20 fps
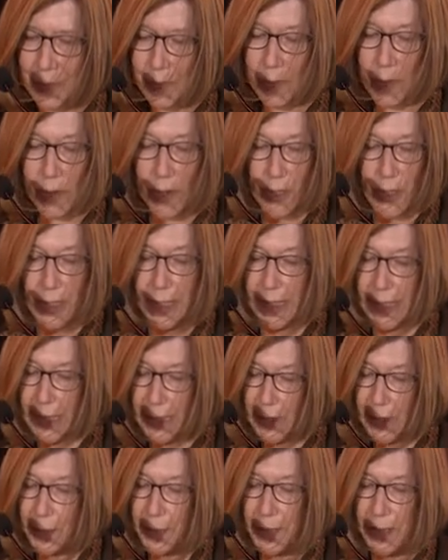More
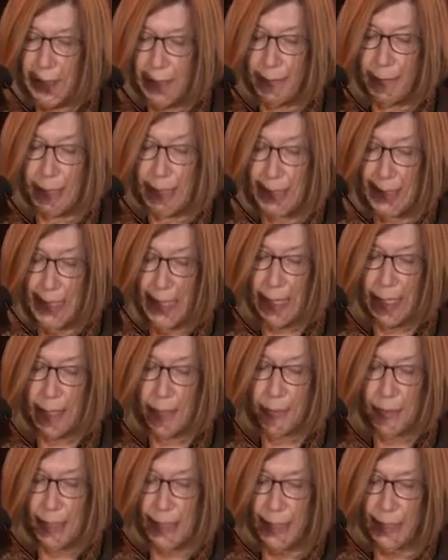COP
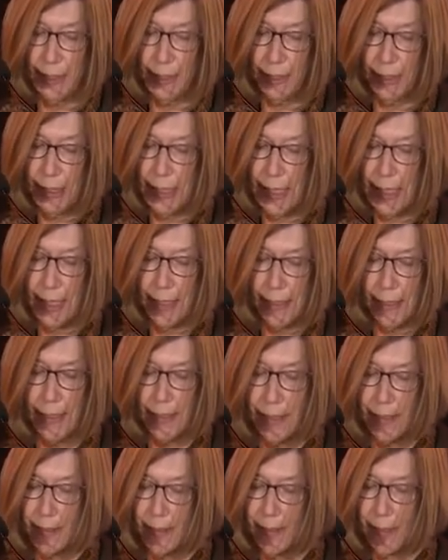tank material
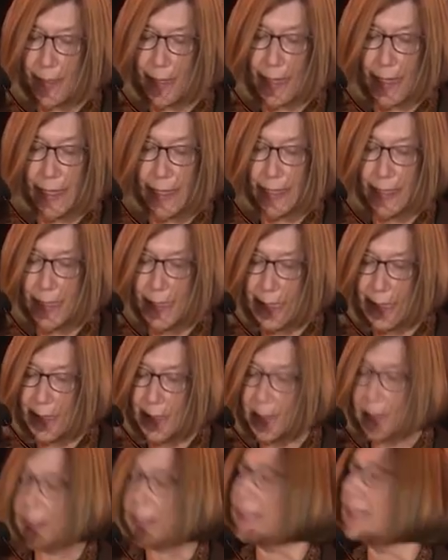tests and
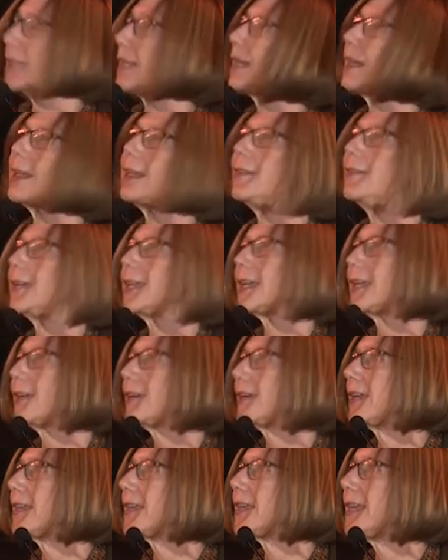assessments than I even
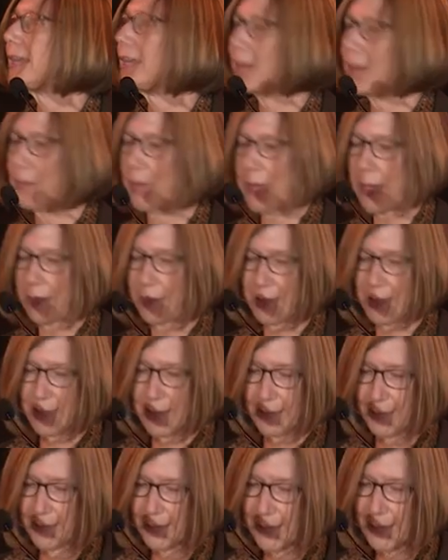care to think about.
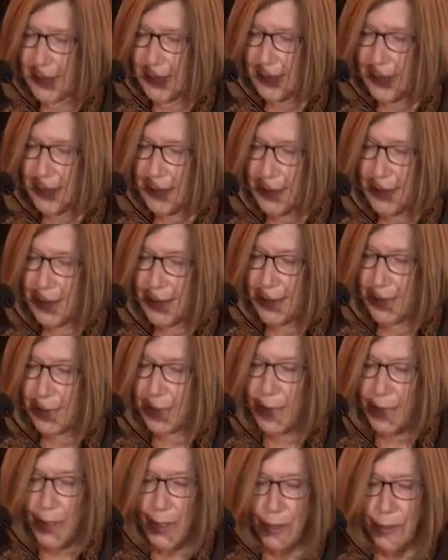
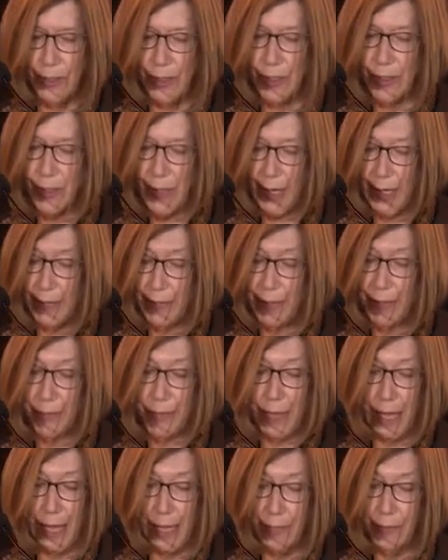Folks
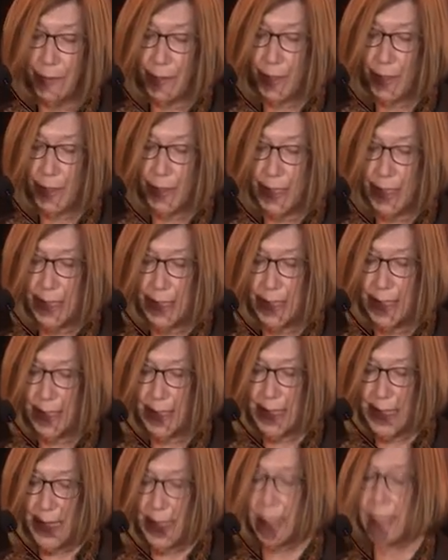driving back roads
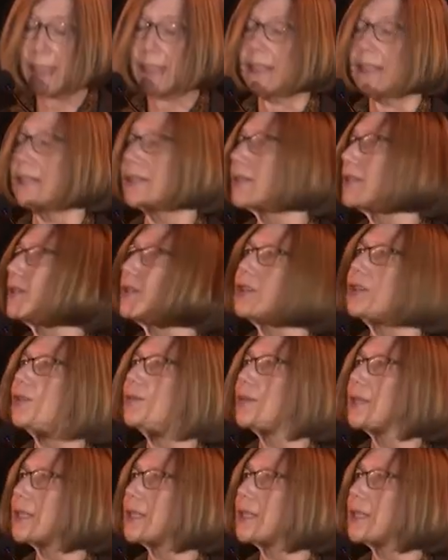into Texas to do